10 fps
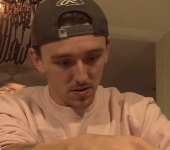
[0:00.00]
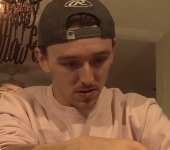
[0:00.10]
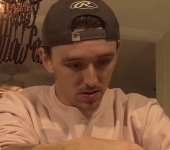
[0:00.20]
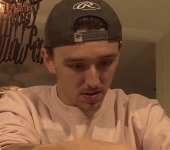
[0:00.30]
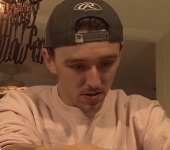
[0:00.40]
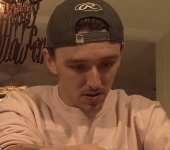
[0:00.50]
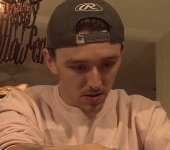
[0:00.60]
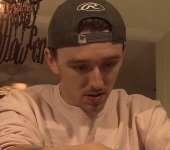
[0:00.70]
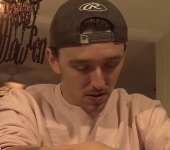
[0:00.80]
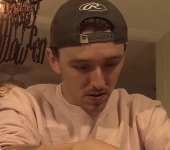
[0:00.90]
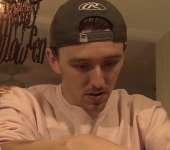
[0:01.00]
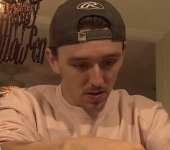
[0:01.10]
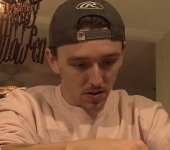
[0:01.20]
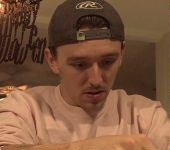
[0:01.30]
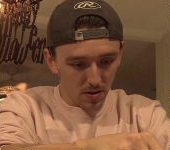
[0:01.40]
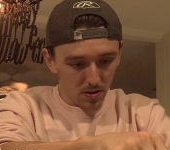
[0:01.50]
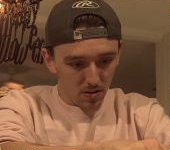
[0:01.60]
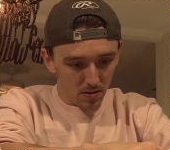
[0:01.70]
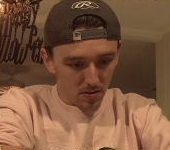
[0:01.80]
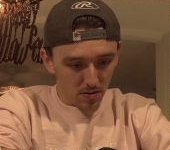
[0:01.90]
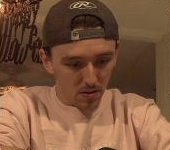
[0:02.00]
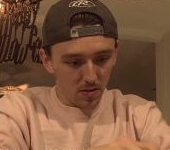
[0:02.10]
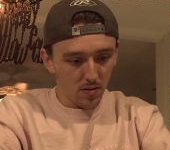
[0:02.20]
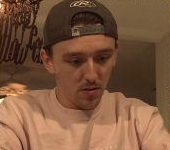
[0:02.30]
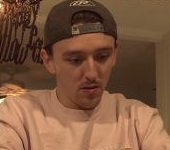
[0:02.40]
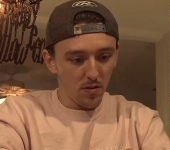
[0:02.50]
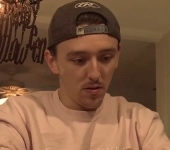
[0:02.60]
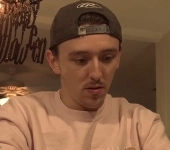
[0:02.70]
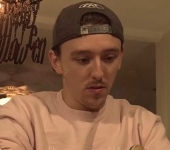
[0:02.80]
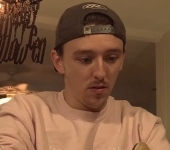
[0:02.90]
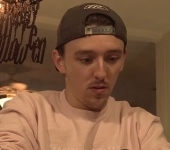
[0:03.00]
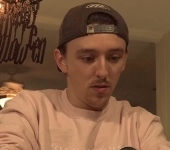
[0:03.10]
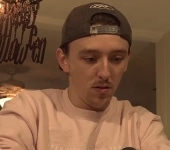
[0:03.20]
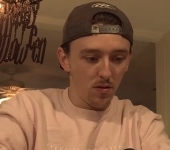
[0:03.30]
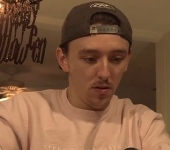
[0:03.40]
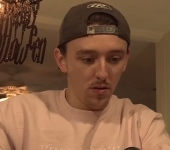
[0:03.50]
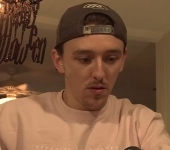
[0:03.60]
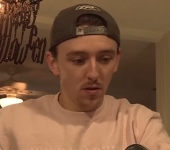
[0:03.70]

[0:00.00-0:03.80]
No one is speaking in this clip.